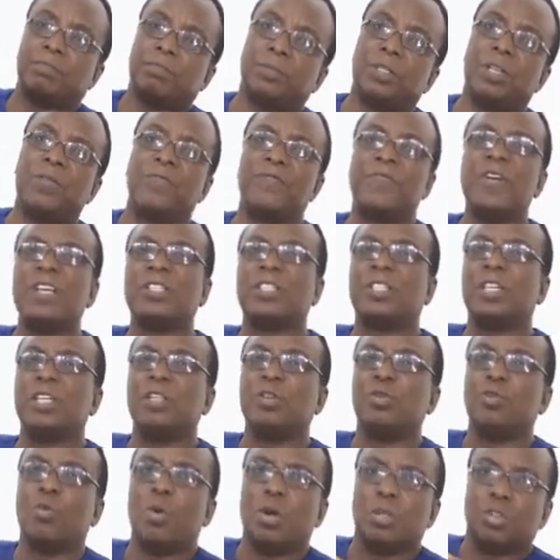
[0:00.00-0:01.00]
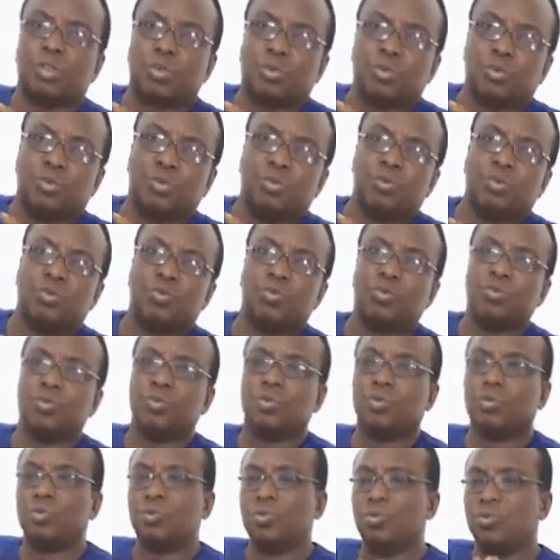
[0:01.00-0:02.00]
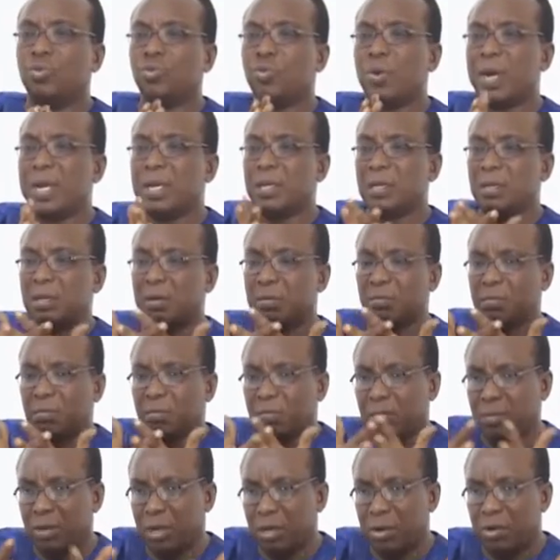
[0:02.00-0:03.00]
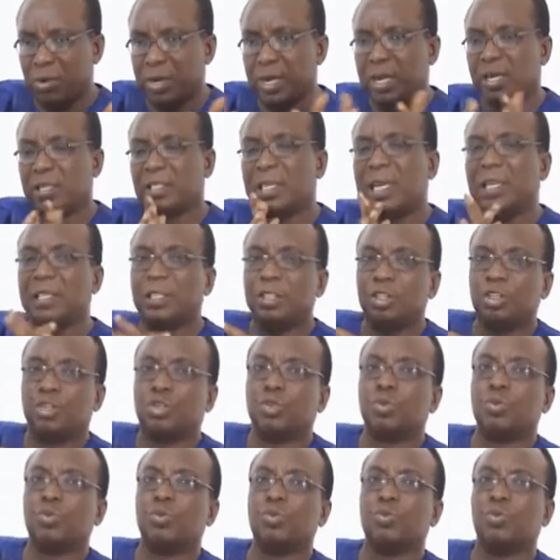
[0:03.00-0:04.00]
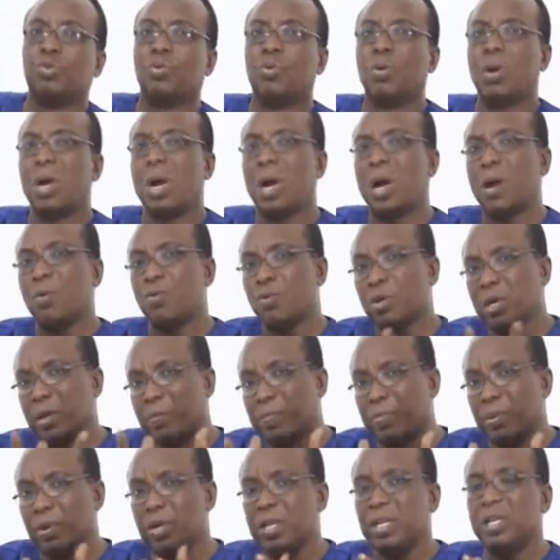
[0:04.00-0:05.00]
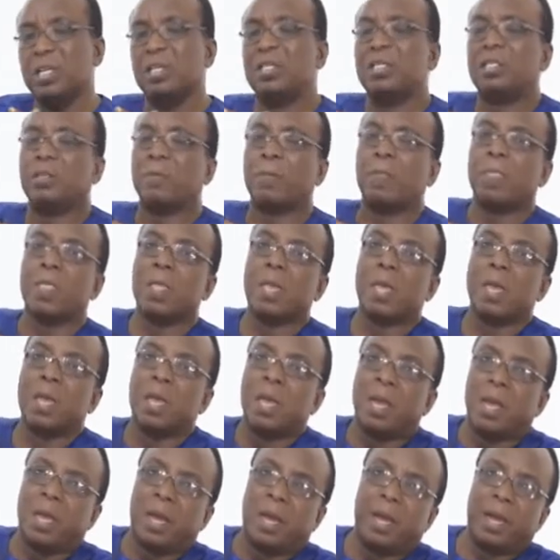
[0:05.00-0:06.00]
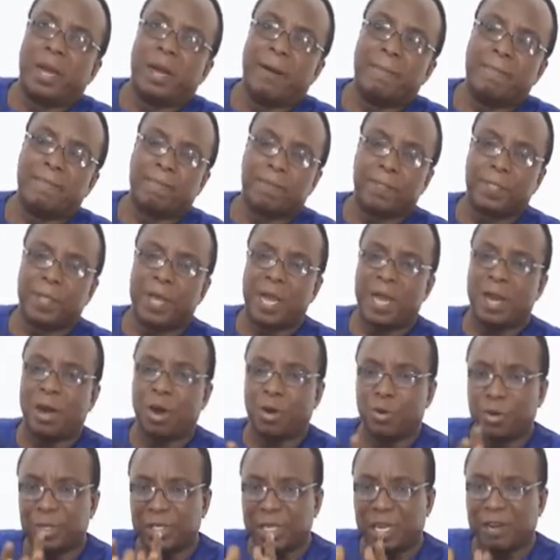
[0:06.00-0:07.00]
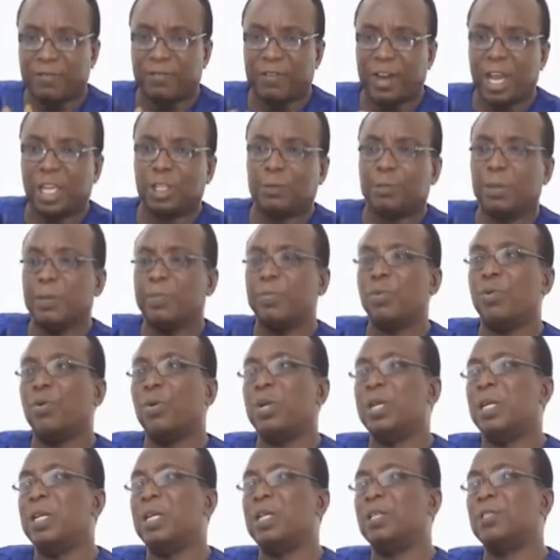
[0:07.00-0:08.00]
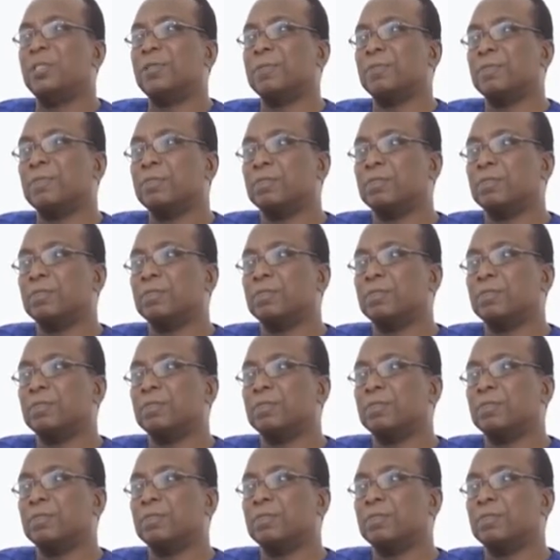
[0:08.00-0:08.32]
the first thing you want to do when there is an issue with the police, I always advise people is